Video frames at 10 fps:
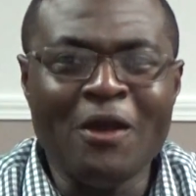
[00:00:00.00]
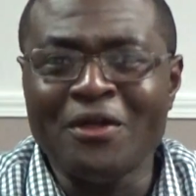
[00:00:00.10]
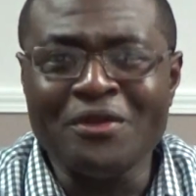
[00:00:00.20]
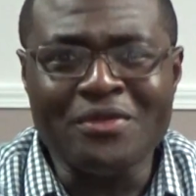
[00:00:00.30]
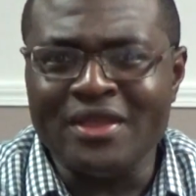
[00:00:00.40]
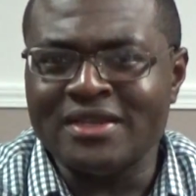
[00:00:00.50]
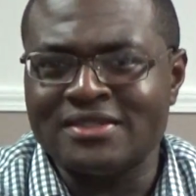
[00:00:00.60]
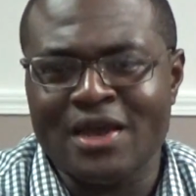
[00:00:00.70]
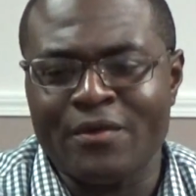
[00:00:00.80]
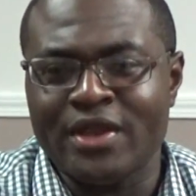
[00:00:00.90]
Other things
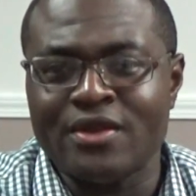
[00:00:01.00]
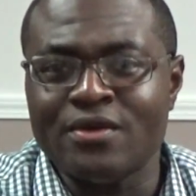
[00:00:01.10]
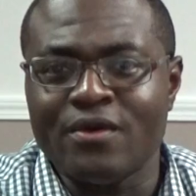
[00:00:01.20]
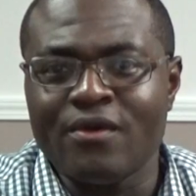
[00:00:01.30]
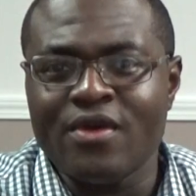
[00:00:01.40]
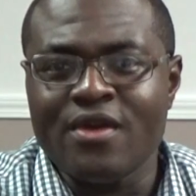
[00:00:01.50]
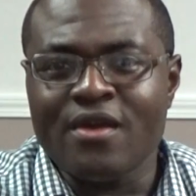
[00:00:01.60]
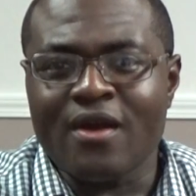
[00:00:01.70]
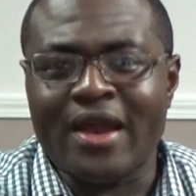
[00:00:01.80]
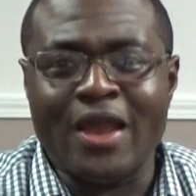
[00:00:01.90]
that we do,
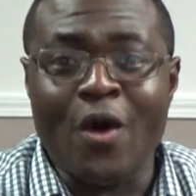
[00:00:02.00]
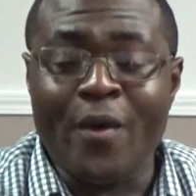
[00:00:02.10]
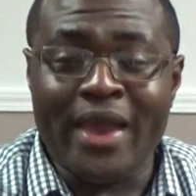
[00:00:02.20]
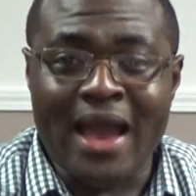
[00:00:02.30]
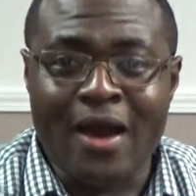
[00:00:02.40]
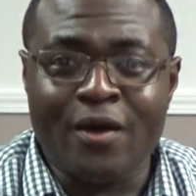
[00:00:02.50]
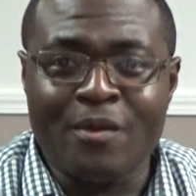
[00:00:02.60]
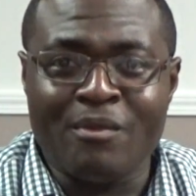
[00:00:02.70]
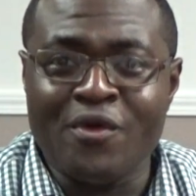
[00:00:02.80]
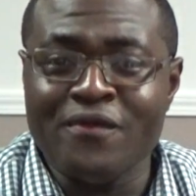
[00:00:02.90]
right? Going
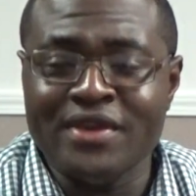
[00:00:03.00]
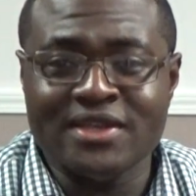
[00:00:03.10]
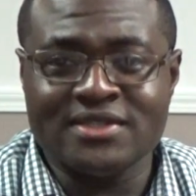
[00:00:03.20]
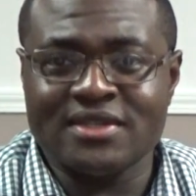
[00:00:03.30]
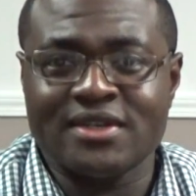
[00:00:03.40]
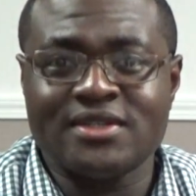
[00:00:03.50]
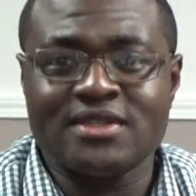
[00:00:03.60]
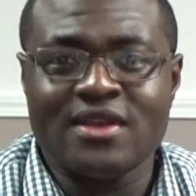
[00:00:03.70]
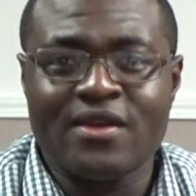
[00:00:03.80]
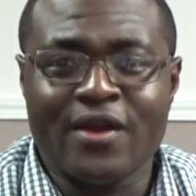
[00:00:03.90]
out, movies,
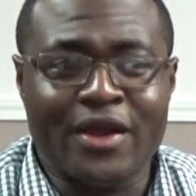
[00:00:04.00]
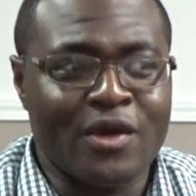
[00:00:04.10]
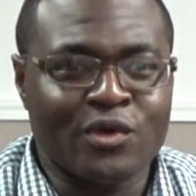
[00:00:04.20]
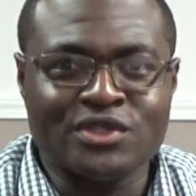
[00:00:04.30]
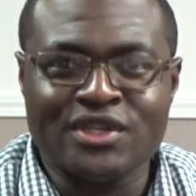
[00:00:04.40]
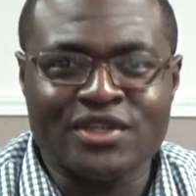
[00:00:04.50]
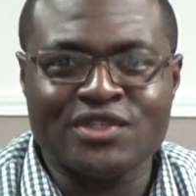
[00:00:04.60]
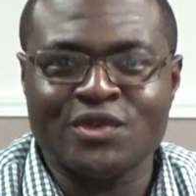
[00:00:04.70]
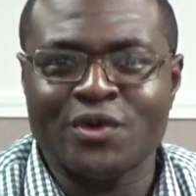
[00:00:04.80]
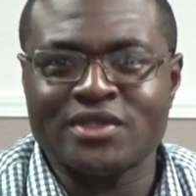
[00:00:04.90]
such, right? Going to the
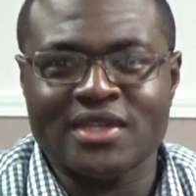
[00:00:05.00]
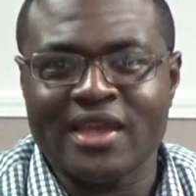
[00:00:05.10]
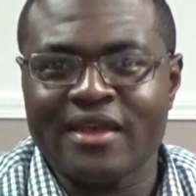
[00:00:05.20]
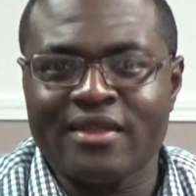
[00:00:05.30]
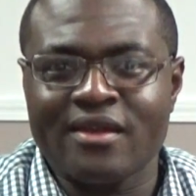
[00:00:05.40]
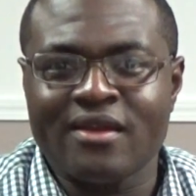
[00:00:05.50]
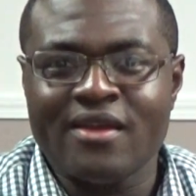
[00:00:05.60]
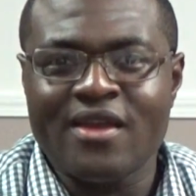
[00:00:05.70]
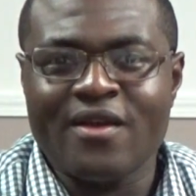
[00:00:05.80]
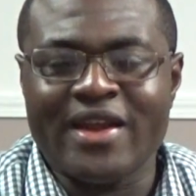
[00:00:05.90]
store together,
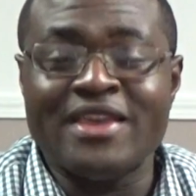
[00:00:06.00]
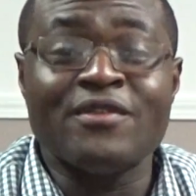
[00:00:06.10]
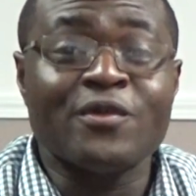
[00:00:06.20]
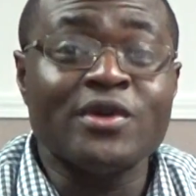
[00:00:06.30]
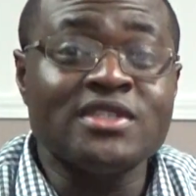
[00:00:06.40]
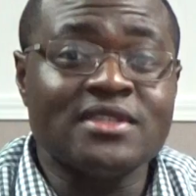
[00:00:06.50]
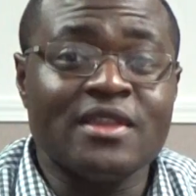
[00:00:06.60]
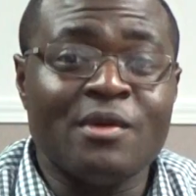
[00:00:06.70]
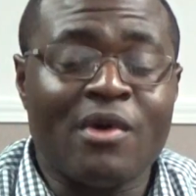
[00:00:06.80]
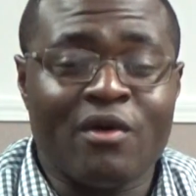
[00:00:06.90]
right? Even
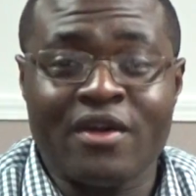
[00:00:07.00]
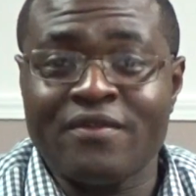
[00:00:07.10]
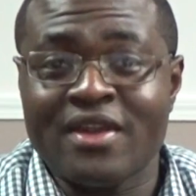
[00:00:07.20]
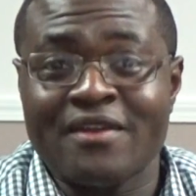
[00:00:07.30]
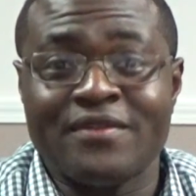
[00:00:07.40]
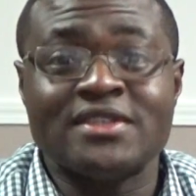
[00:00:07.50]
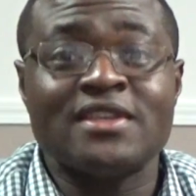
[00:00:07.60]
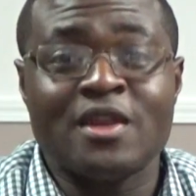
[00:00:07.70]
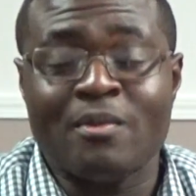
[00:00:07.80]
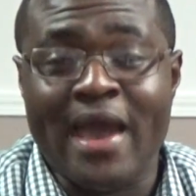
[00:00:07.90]
recently, my wife and I
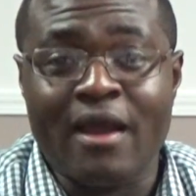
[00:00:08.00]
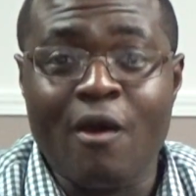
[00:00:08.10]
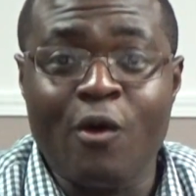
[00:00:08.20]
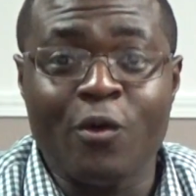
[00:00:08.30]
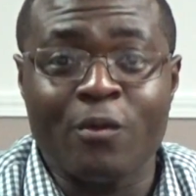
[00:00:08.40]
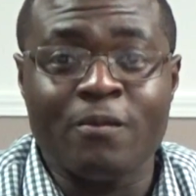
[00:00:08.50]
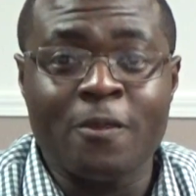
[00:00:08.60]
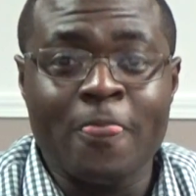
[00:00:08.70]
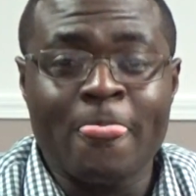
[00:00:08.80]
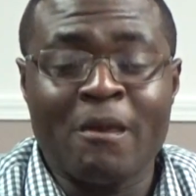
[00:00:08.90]
visited back home,
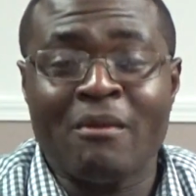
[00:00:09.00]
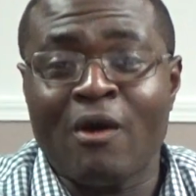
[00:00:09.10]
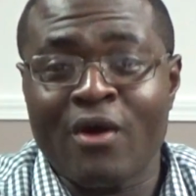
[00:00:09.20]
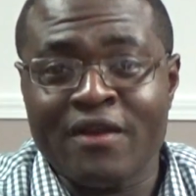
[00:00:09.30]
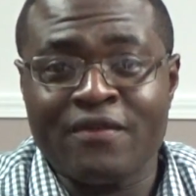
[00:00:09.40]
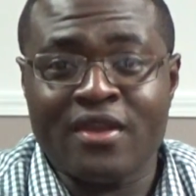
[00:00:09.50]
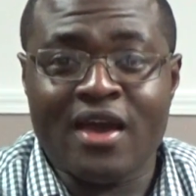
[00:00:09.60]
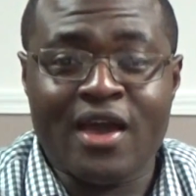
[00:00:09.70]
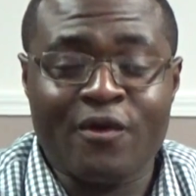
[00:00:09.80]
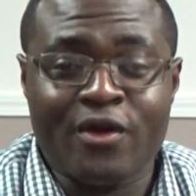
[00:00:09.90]
and my wife and
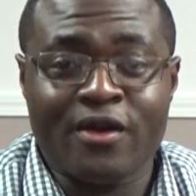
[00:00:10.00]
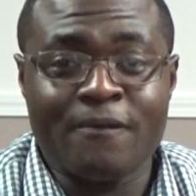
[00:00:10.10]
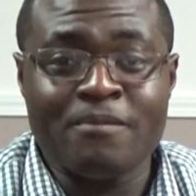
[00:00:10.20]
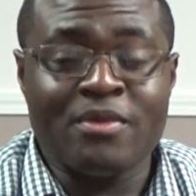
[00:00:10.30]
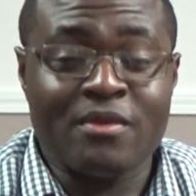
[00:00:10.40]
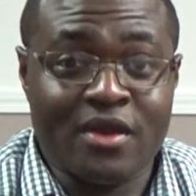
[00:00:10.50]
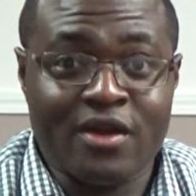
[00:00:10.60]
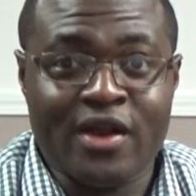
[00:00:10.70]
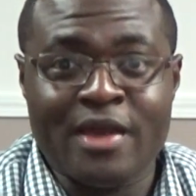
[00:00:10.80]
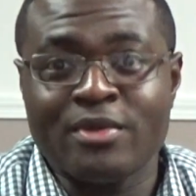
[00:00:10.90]
I were
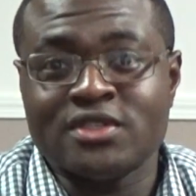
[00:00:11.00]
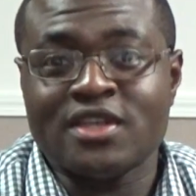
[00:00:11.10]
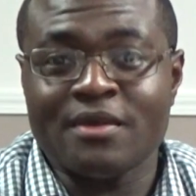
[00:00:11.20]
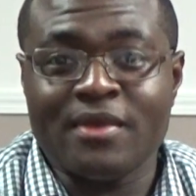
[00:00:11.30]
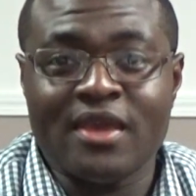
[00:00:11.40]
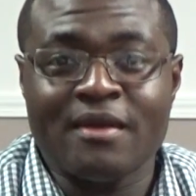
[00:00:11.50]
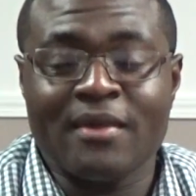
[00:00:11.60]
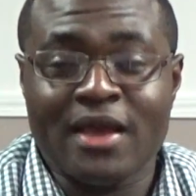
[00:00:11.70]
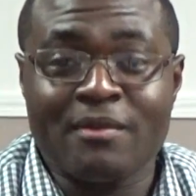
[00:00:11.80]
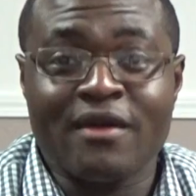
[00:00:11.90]
able to meet
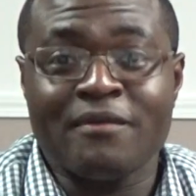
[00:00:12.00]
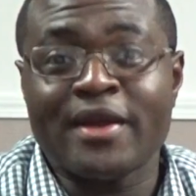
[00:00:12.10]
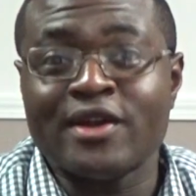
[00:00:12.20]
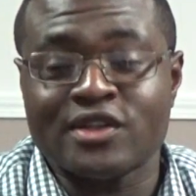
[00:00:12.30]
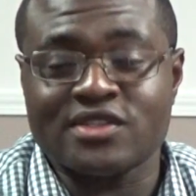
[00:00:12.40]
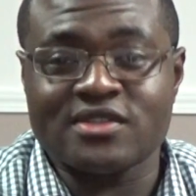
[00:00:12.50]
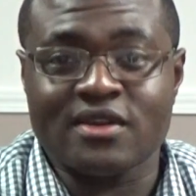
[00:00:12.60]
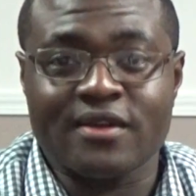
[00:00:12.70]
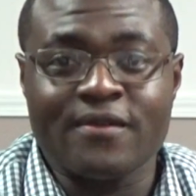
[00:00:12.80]
like my parents.